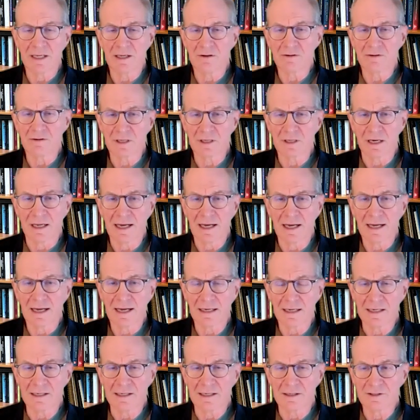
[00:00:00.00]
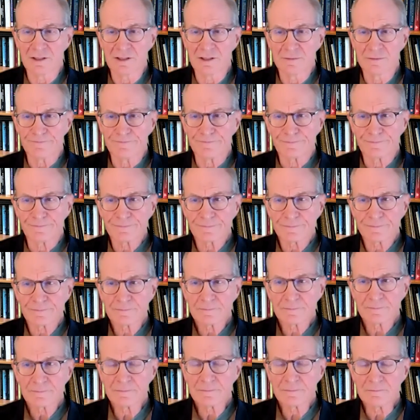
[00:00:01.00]
used a lot is,
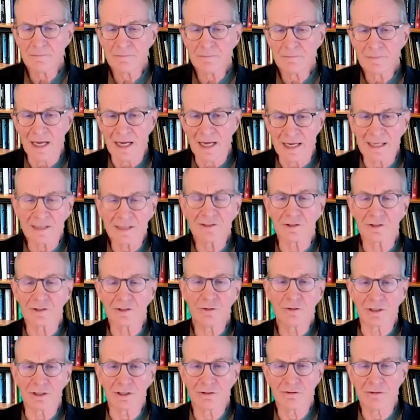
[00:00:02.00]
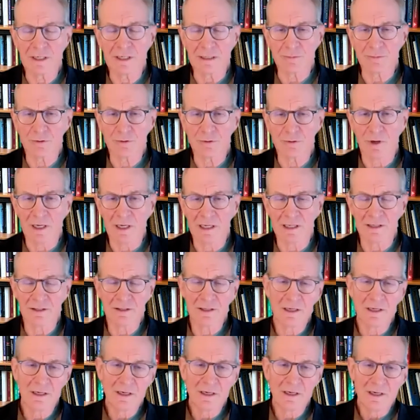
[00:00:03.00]
I guess there are two extremes. One
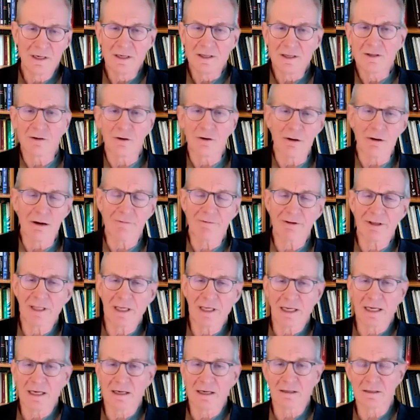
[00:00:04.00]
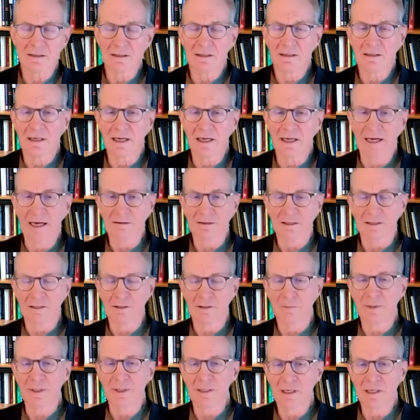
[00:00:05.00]
is throw everything out that's
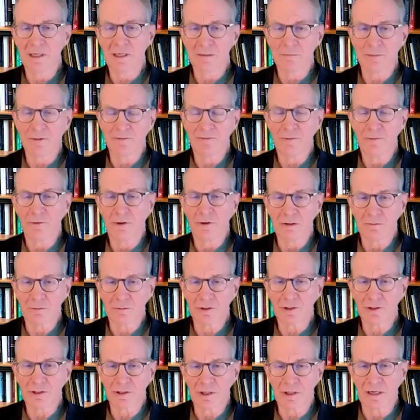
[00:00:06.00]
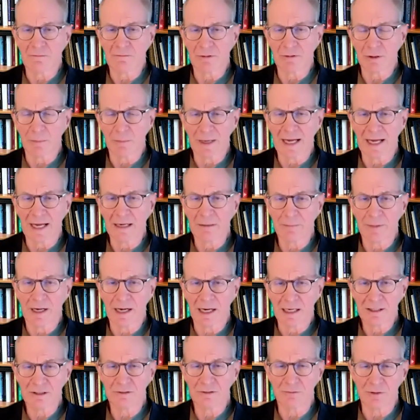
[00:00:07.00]
been done before, and we'll start with a black
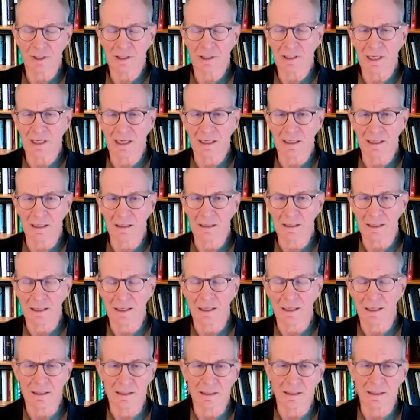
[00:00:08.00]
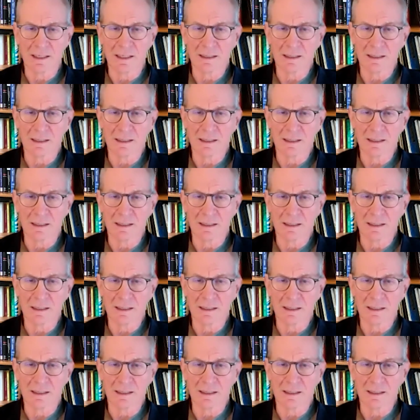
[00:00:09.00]
box with data and